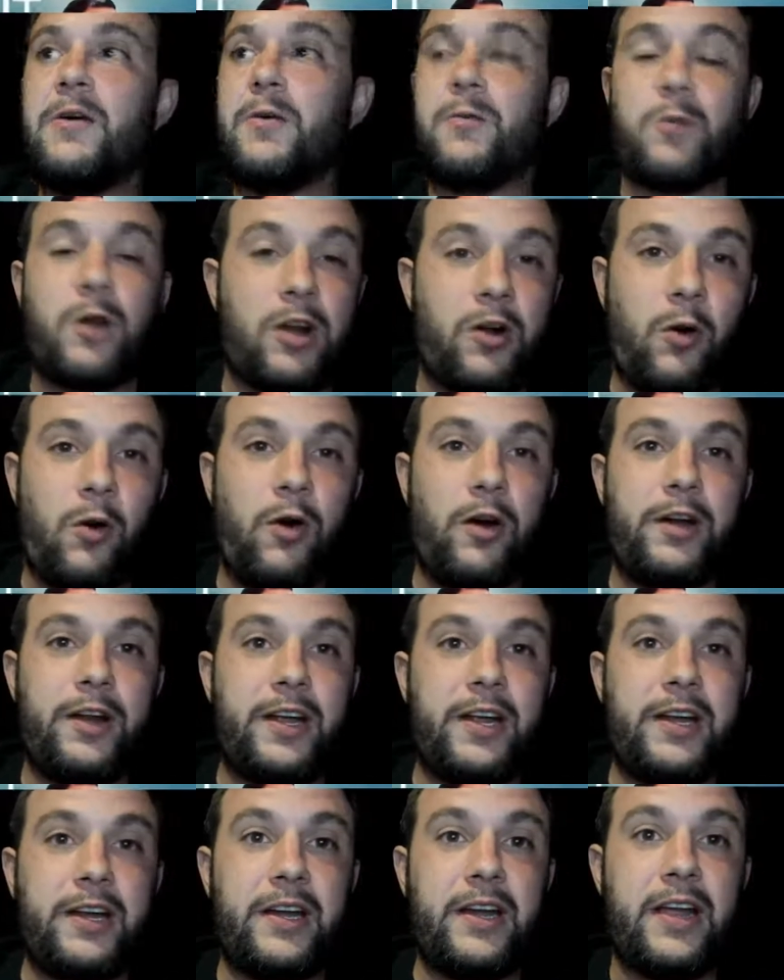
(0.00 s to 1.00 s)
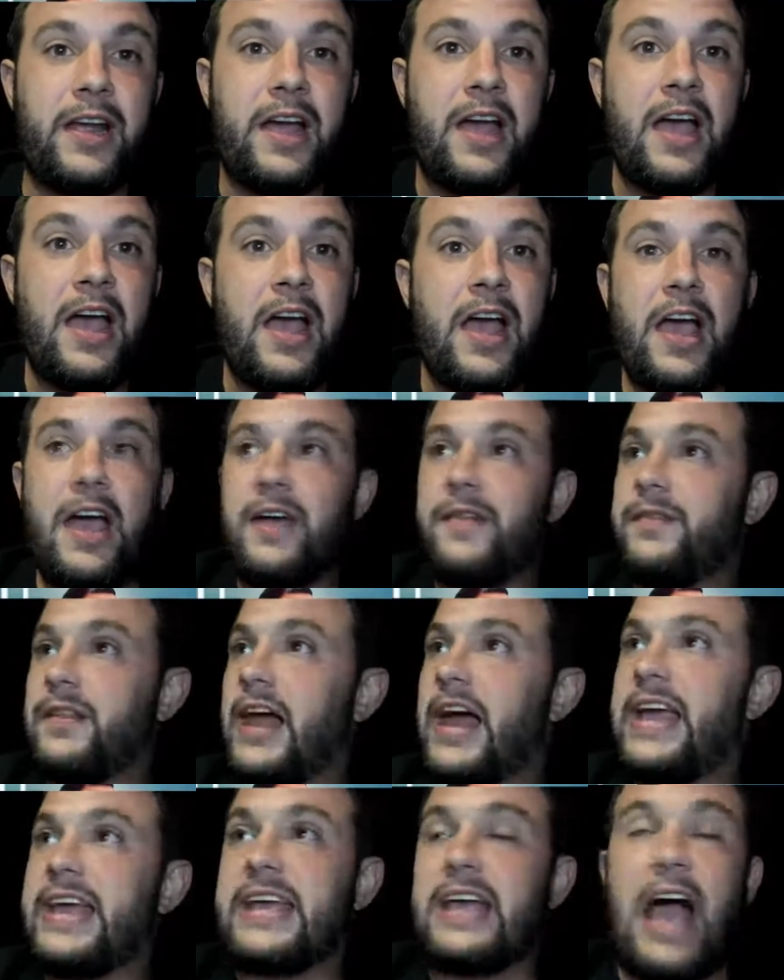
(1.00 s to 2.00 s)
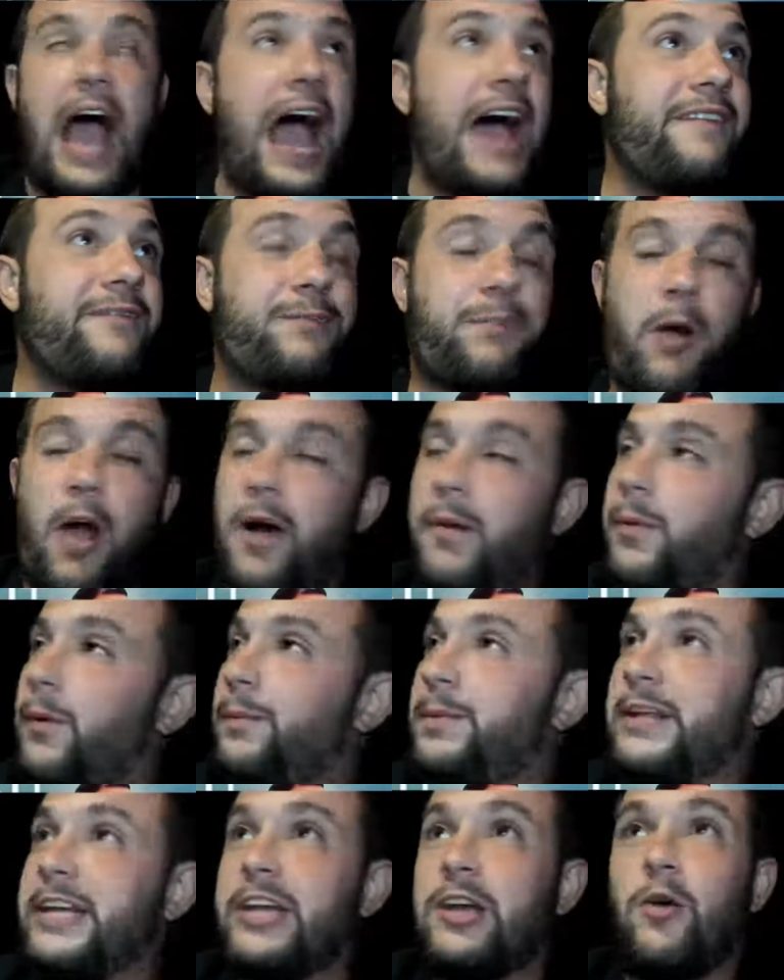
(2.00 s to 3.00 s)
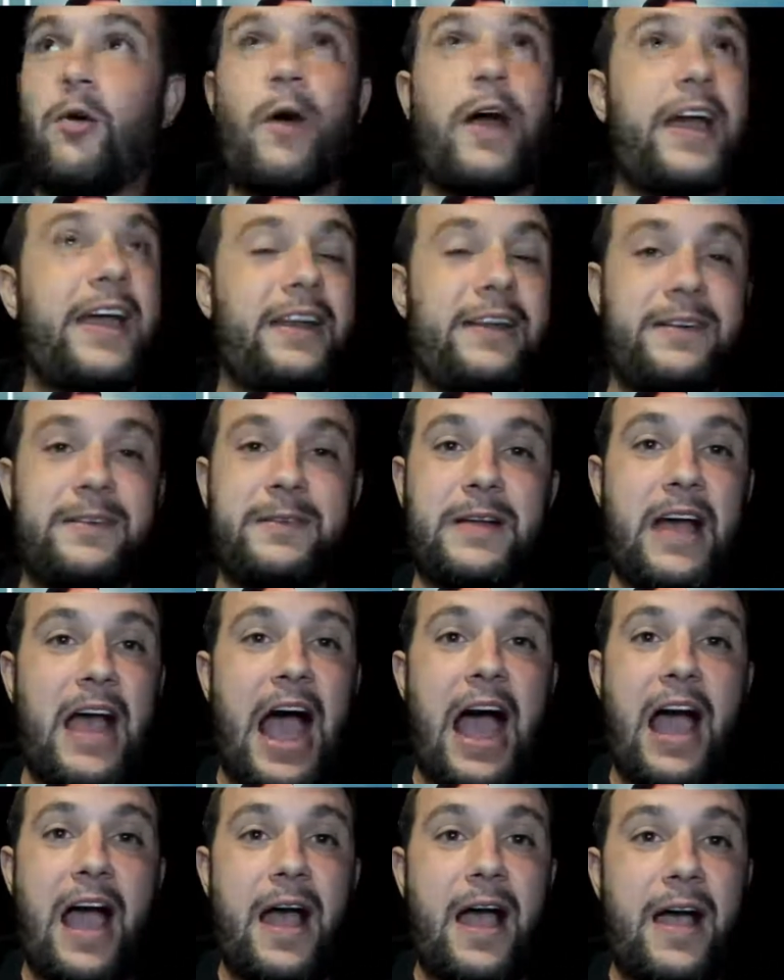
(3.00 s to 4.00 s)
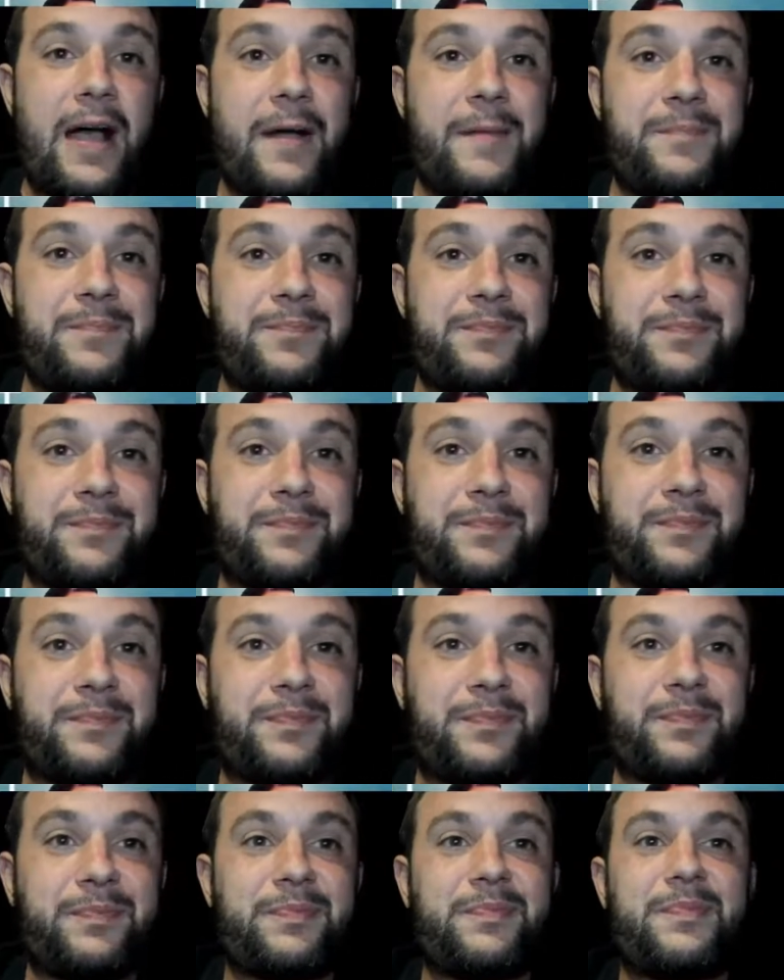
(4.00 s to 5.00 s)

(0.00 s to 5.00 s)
You gotta do it. You get off this thing tonight and go write that shit.